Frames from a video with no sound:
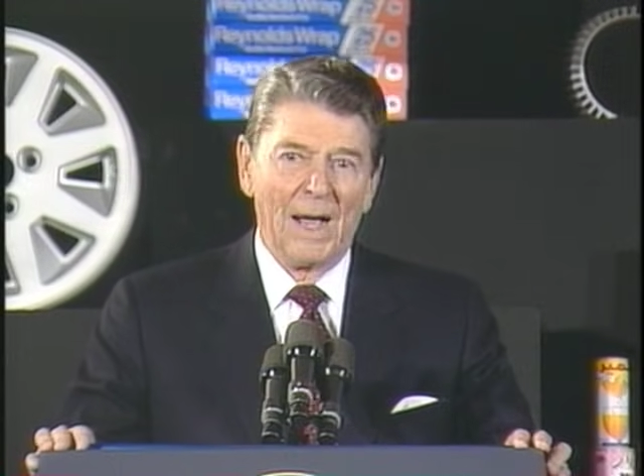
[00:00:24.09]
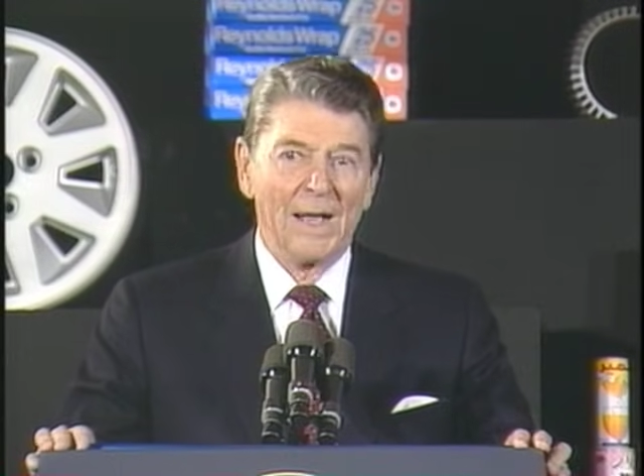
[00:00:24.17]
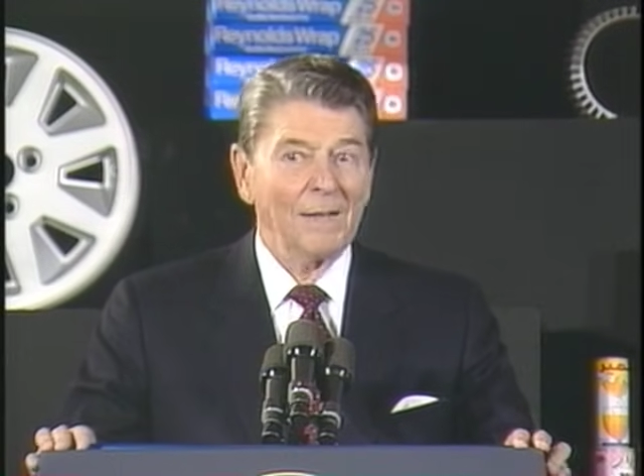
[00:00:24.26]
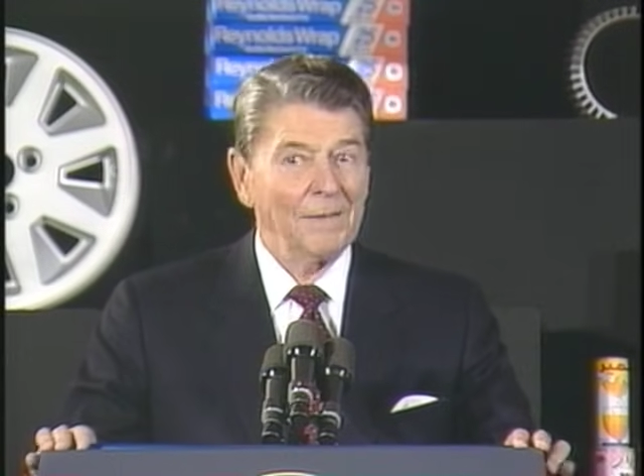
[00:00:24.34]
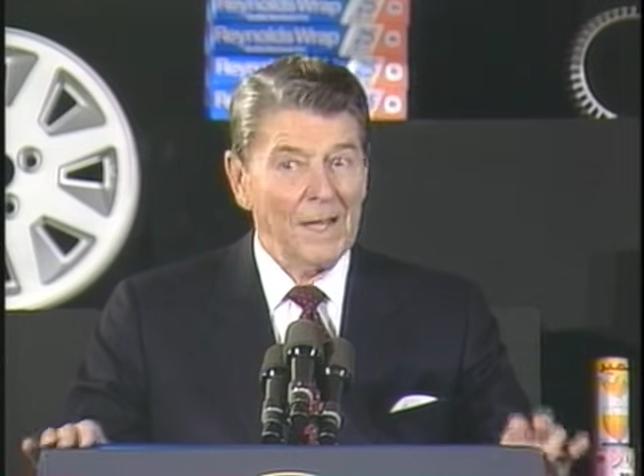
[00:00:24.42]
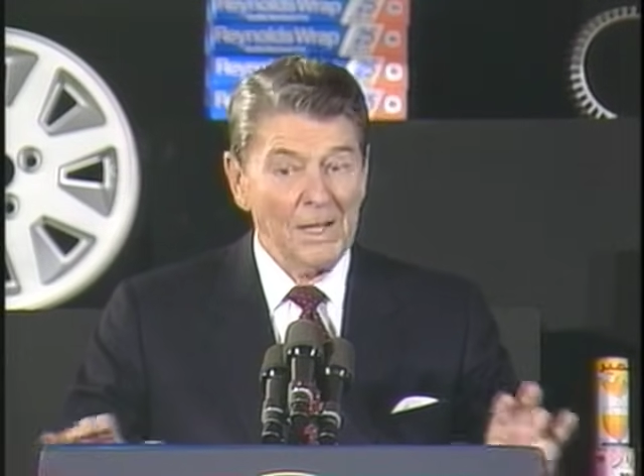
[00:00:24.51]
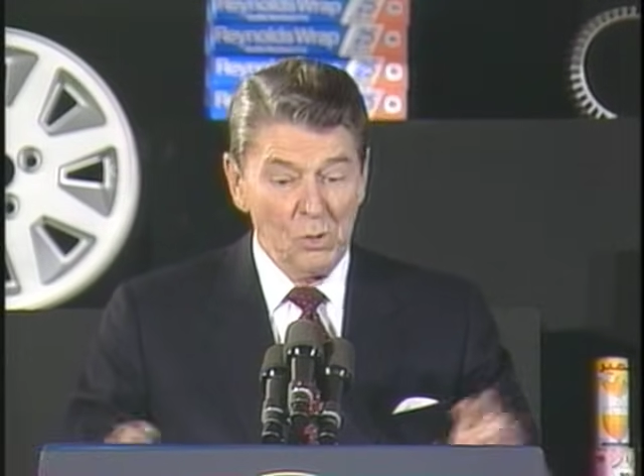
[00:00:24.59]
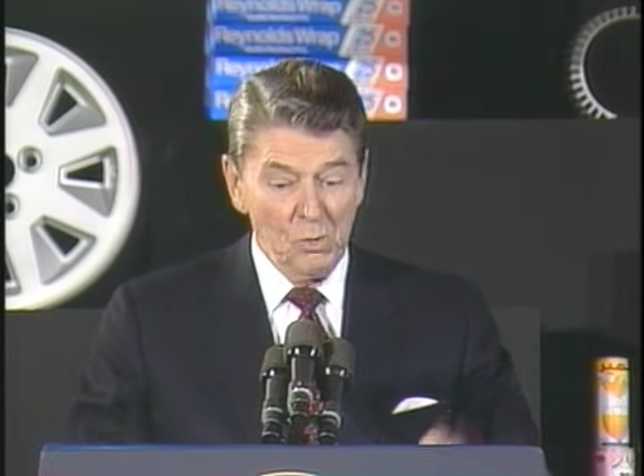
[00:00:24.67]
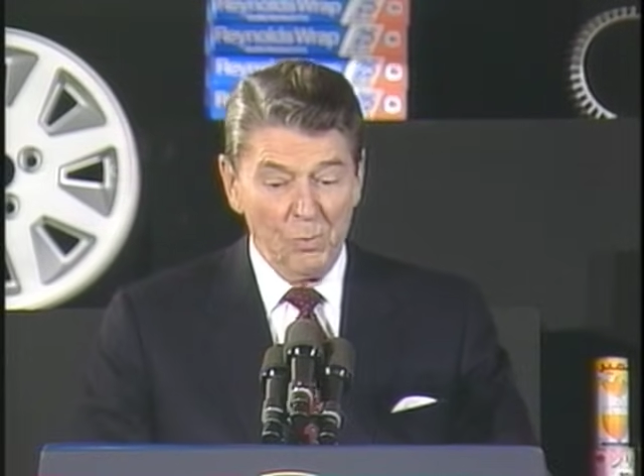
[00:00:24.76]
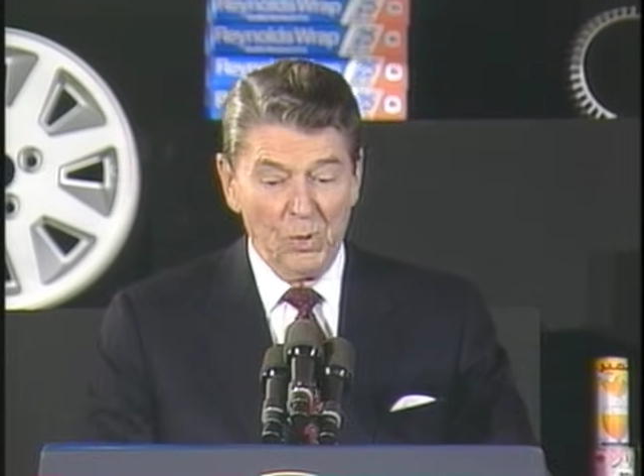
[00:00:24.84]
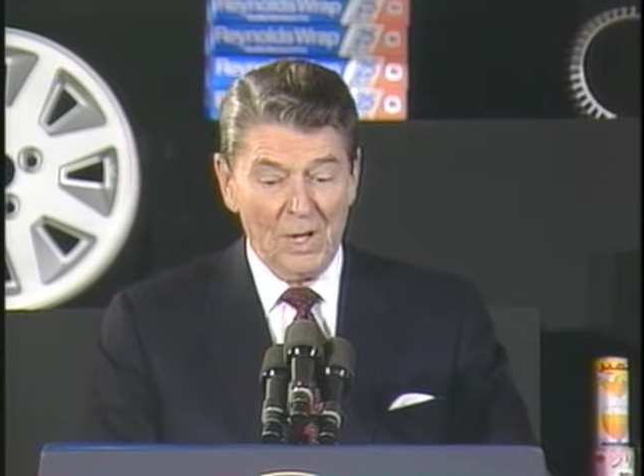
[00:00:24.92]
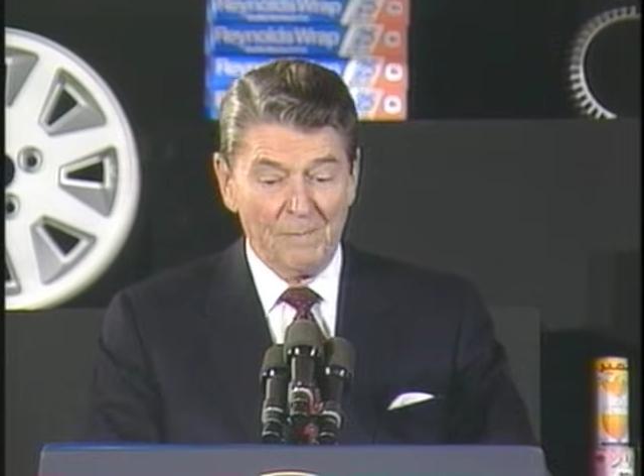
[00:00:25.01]
and then you
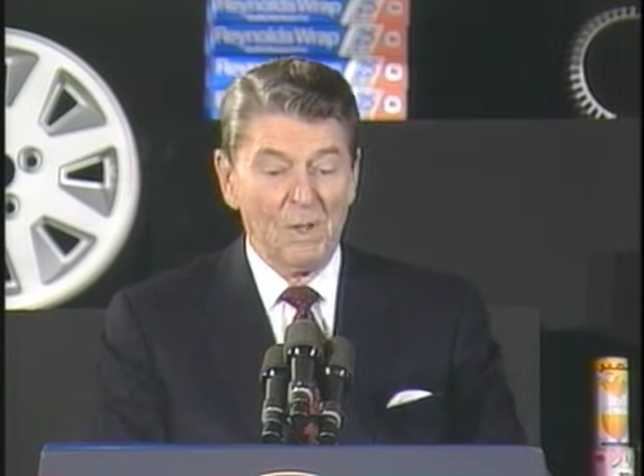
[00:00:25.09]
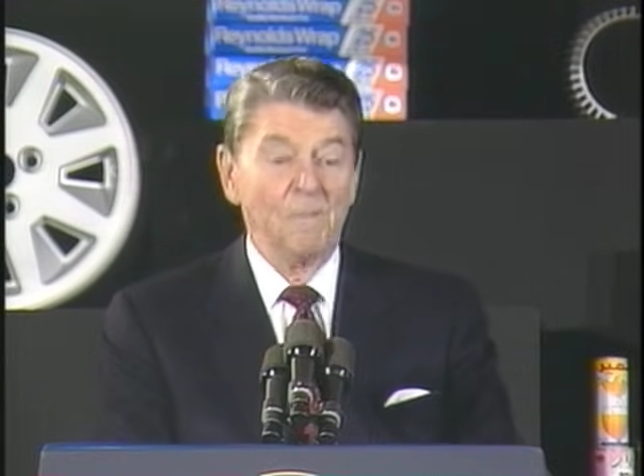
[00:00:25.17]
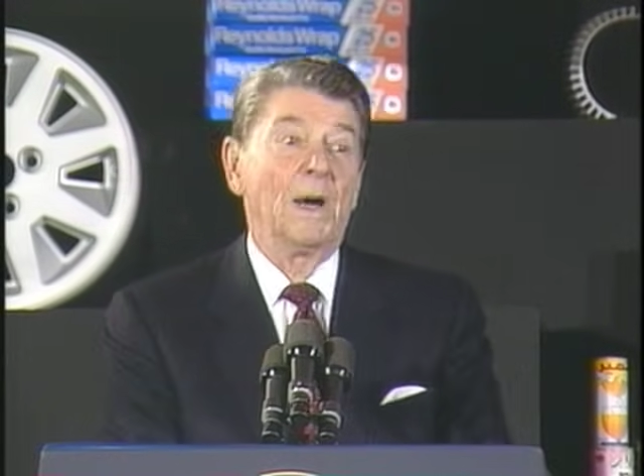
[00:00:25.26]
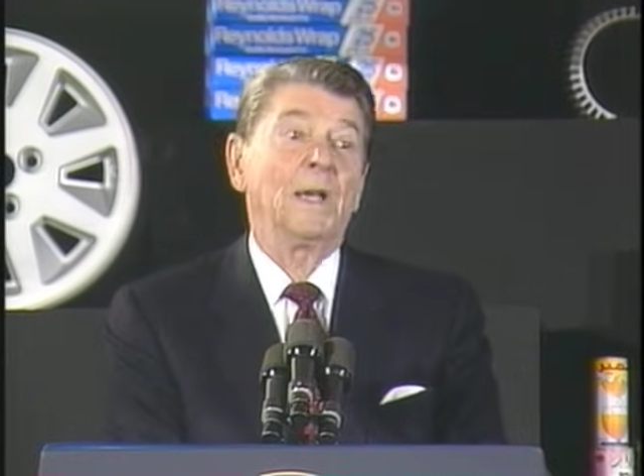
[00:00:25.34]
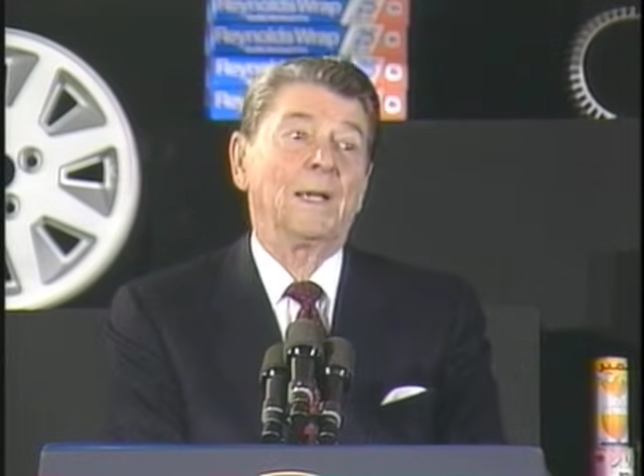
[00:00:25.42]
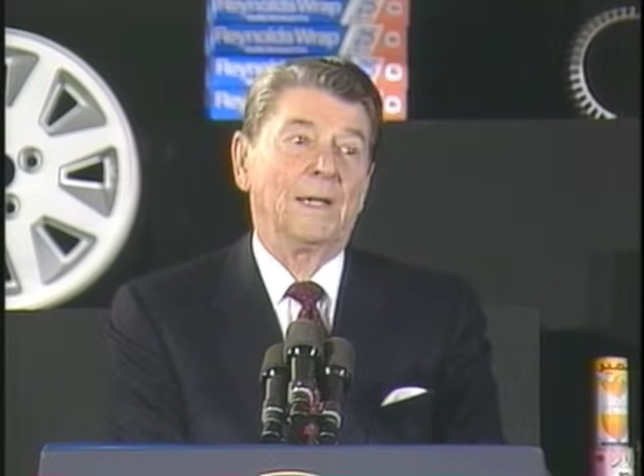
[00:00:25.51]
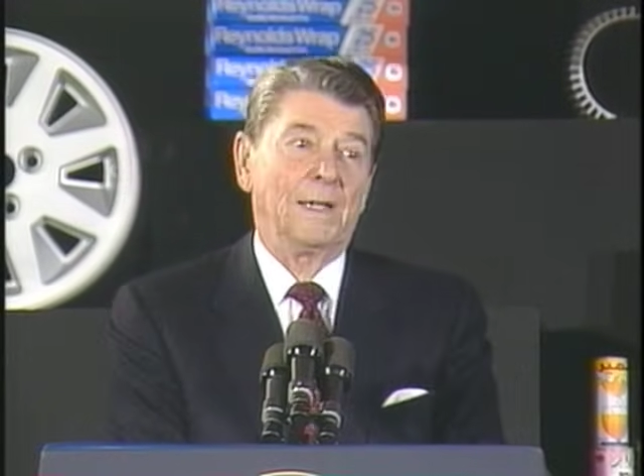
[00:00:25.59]
put up the money